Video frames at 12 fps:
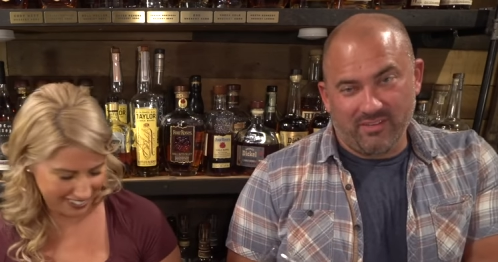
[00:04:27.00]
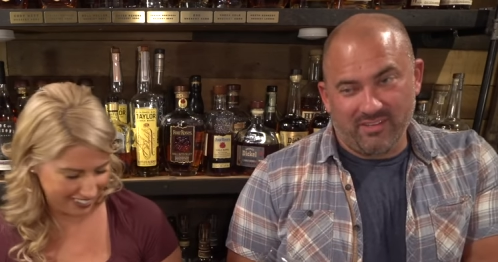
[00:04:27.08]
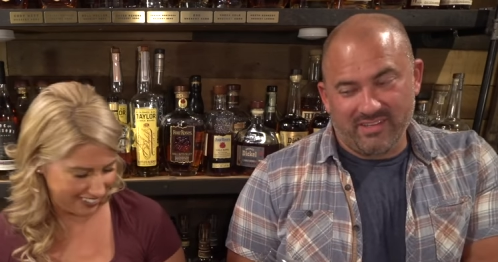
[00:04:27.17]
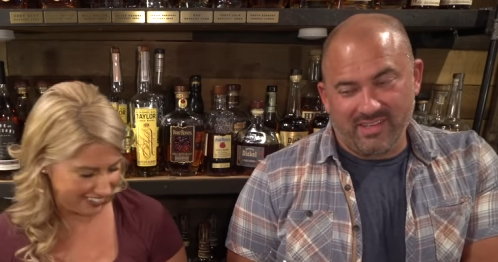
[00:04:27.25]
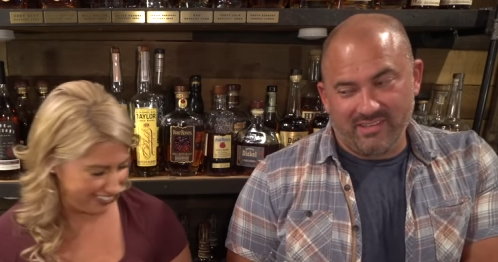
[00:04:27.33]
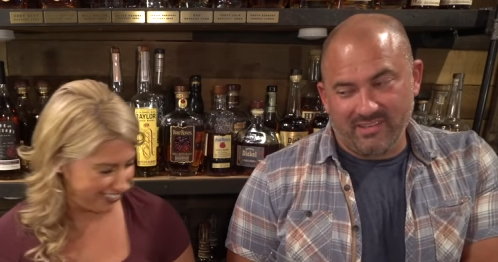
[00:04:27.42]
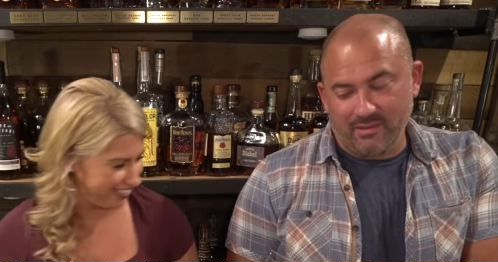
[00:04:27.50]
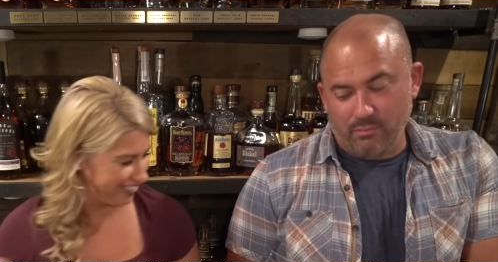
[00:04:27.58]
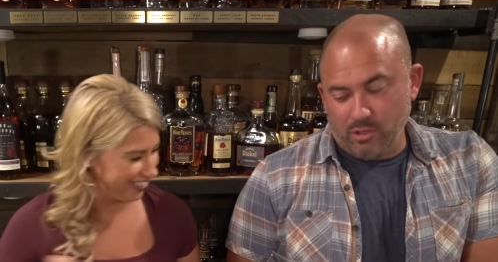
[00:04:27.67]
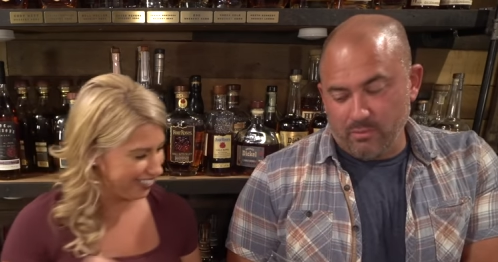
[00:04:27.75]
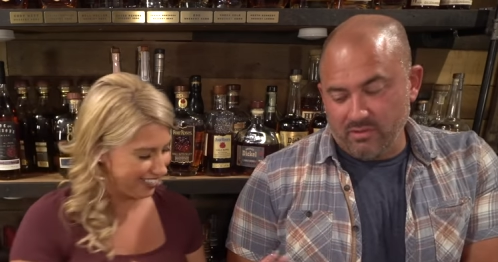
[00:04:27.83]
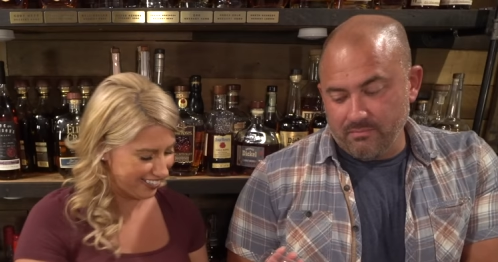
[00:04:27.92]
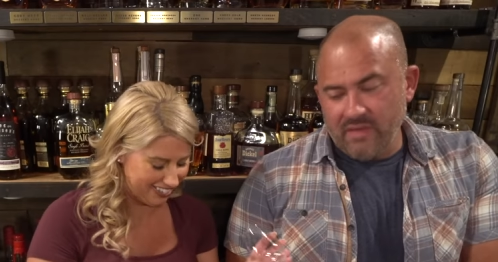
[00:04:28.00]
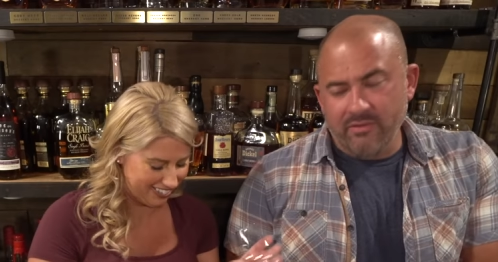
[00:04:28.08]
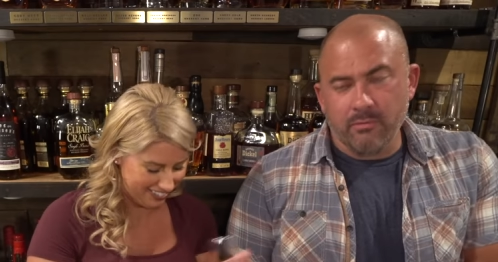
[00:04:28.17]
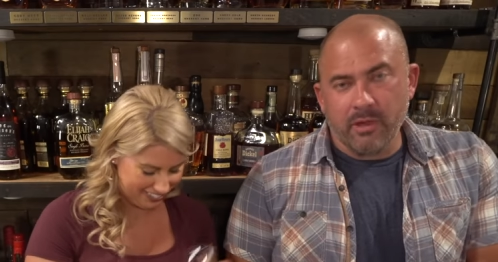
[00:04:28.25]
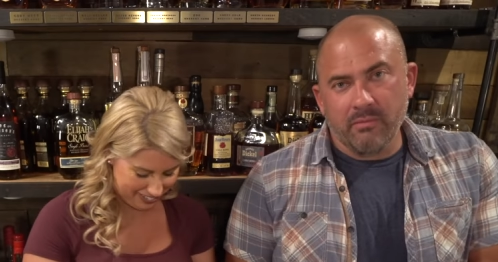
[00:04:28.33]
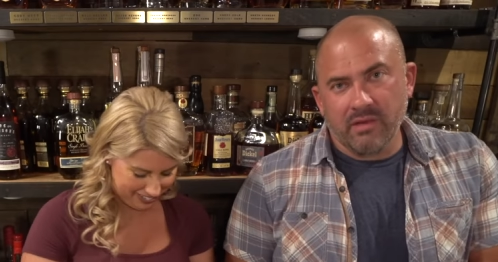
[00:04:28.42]
Speaker 1: to the tasting of bourbon. And
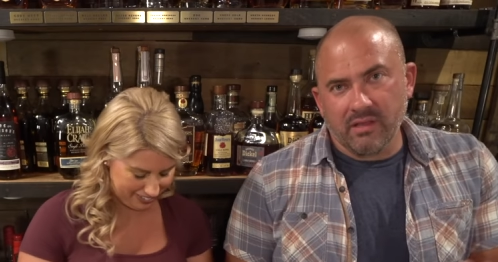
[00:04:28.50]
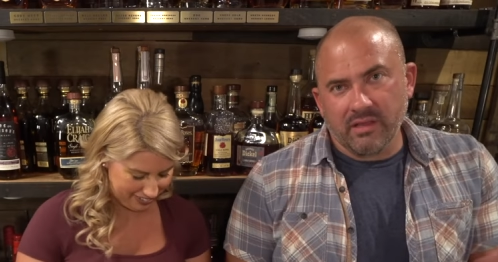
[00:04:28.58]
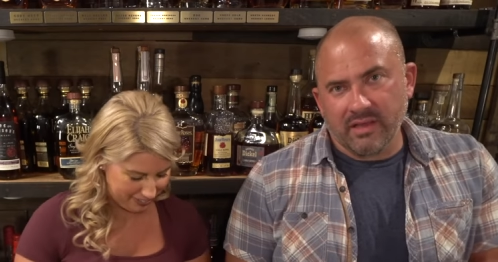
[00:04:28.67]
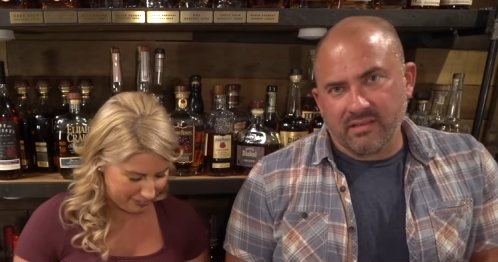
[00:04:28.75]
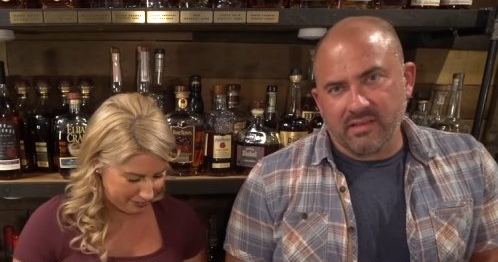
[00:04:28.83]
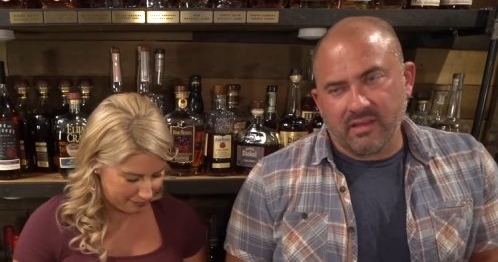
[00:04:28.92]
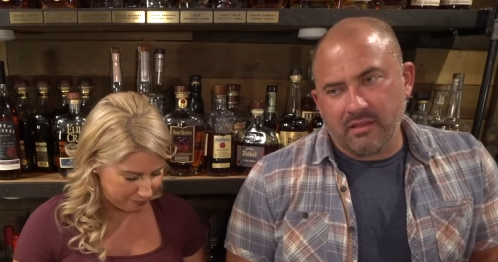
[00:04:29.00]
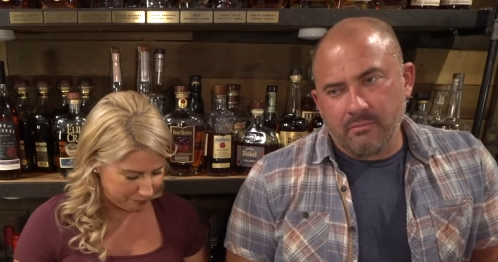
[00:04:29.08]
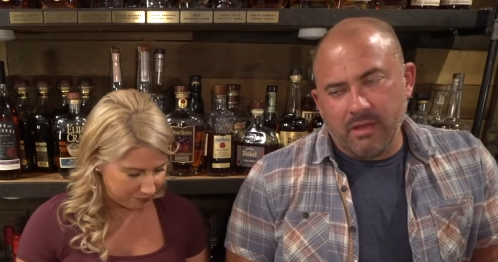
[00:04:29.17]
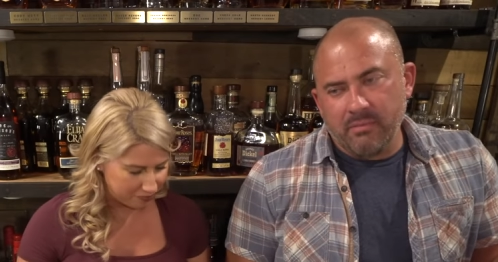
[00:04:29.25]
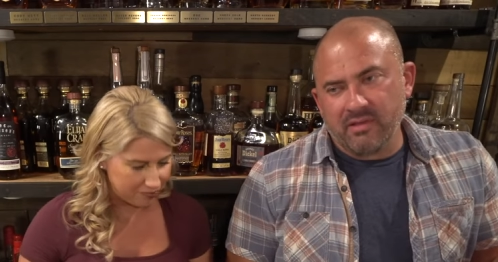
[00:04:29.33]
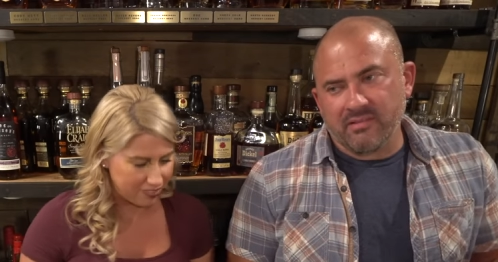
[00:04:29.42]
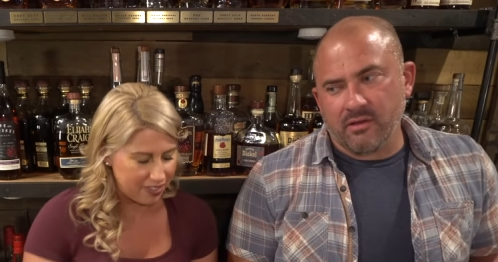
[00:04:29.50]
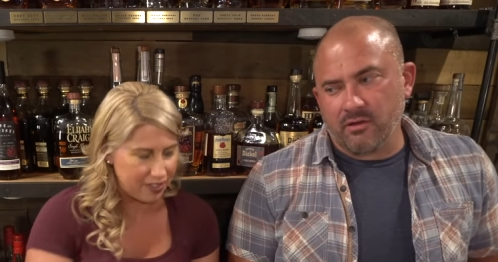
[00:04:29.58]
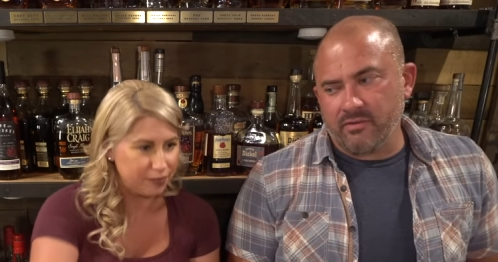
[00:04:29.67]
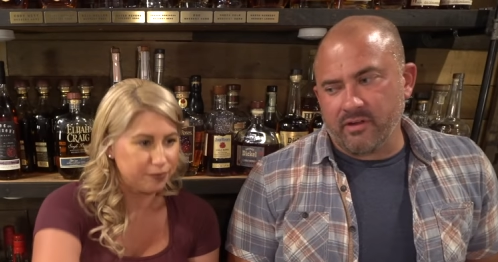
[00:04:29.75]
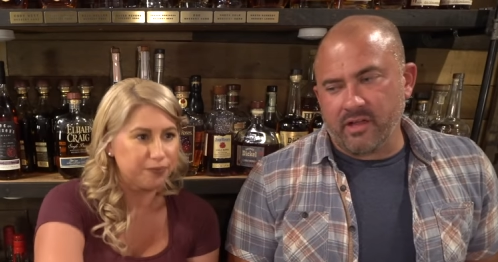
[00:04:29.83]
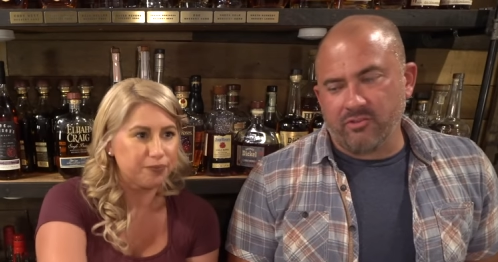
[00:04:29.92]
there may be, like I said, it may be a
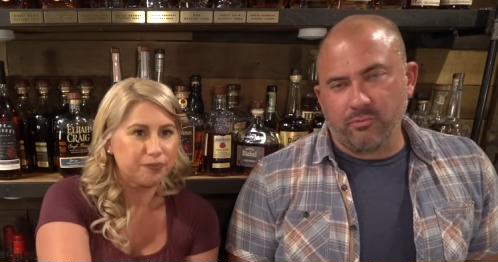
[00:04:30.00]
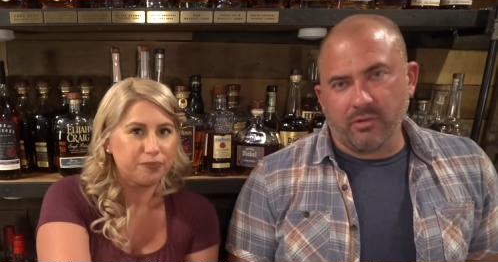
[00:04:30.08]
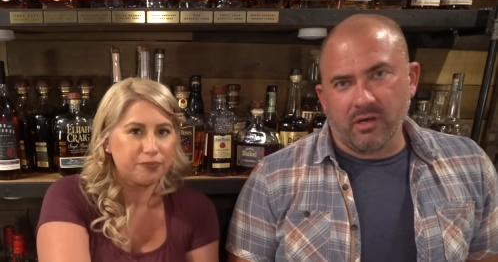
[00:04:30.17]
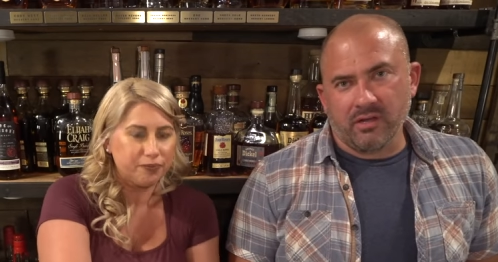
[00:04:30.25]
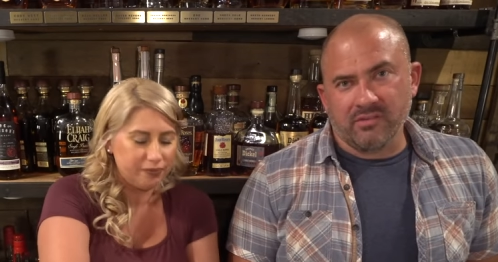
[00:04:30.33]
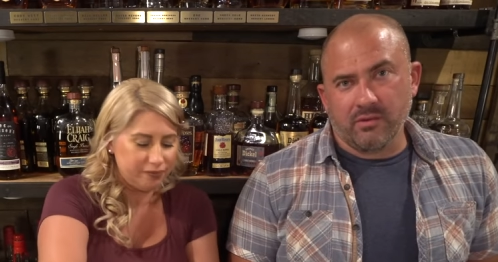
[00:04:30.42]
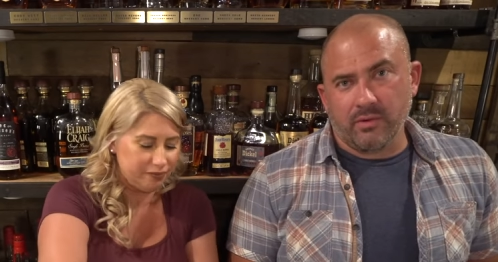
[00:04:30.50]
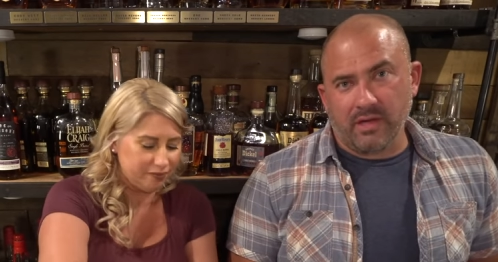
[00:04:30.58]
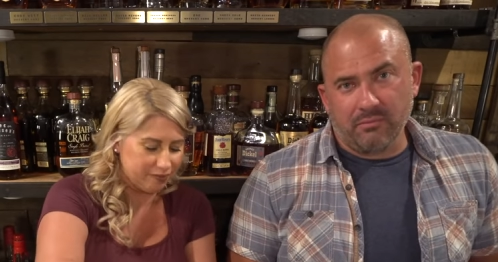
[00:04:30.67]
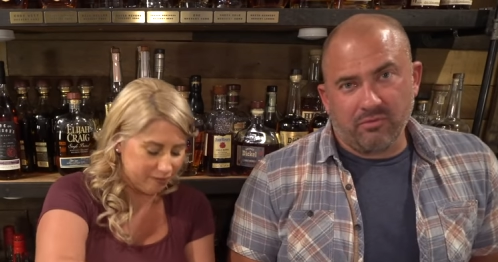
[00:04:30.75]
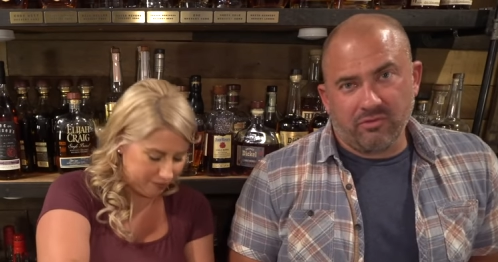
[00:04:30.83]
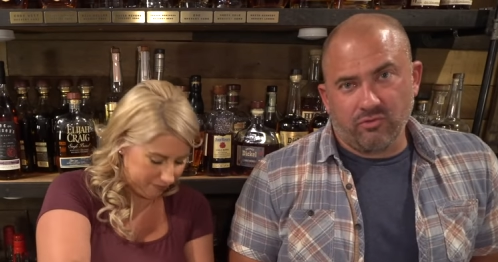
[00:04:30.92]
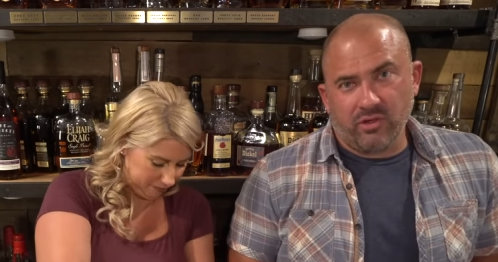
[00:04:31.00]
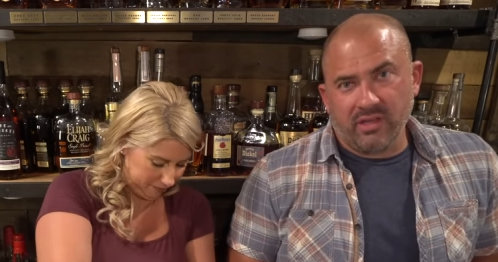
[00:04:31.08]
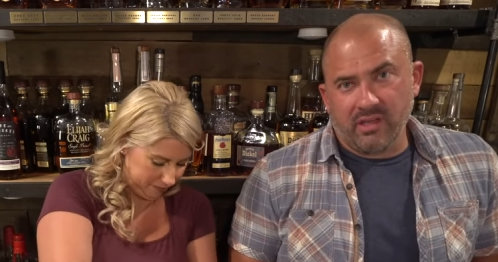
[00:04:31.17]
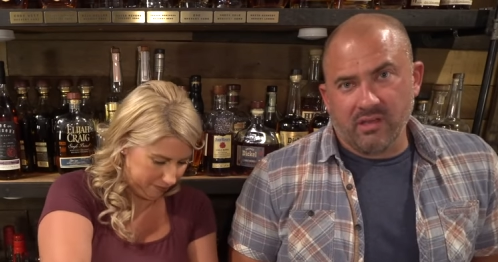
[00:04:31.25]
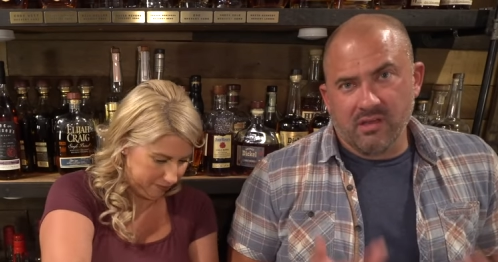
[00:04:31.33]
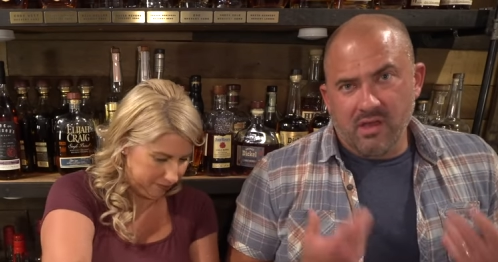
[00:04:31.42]
subtle variation, but honestly, when I'm just
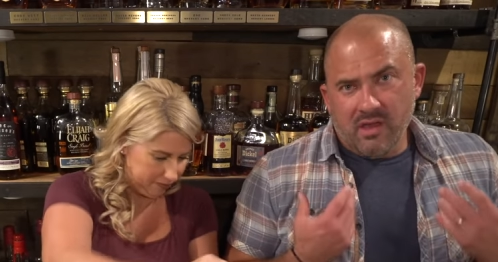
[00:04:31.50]
drinking